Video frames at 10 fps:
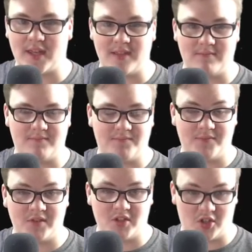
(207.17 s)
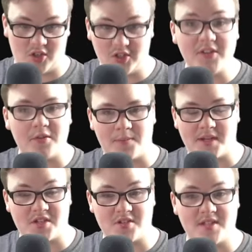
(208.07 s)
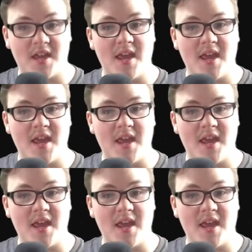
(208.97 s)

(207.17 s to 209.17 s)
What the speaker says: at your earlier pictures,